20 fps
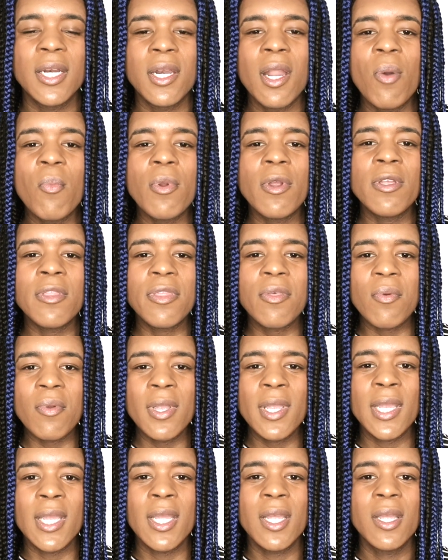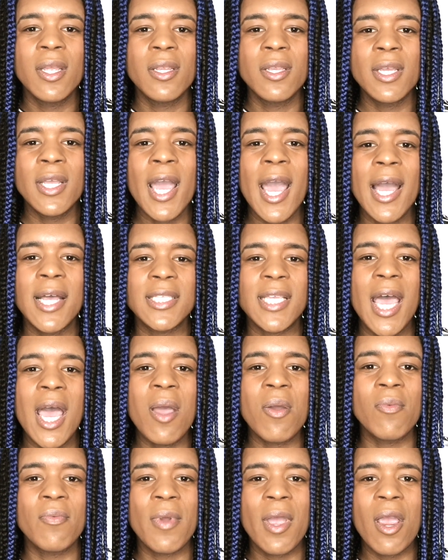Number three, you guys,
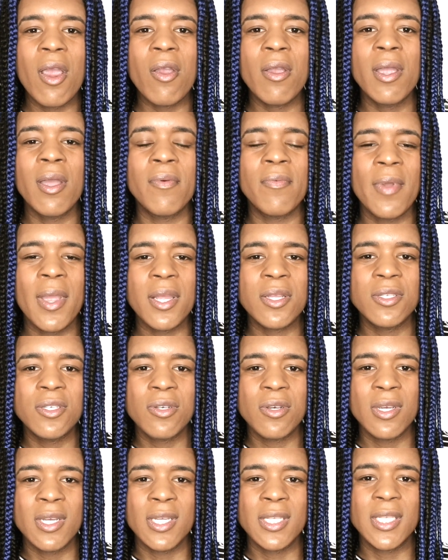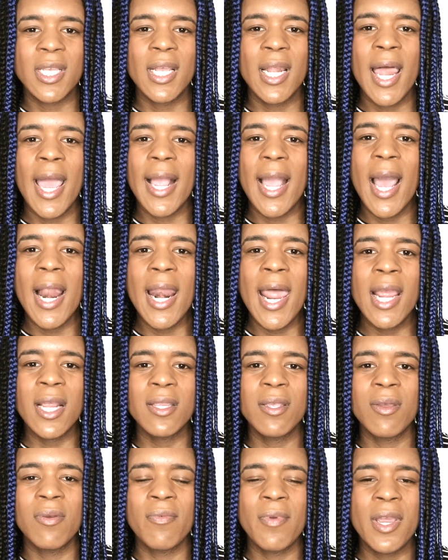I am very adventurous. Like, I
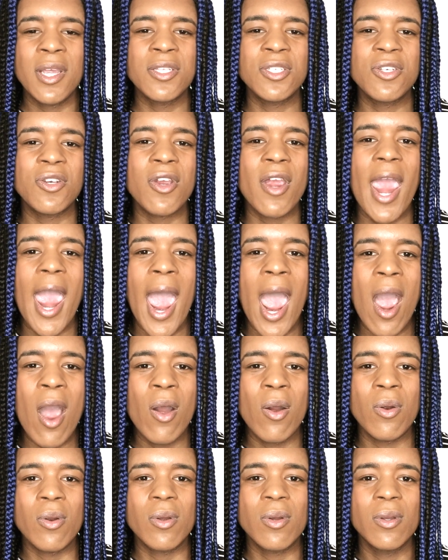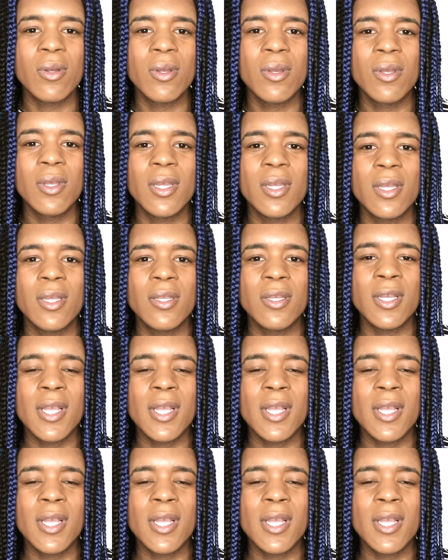like to venture out.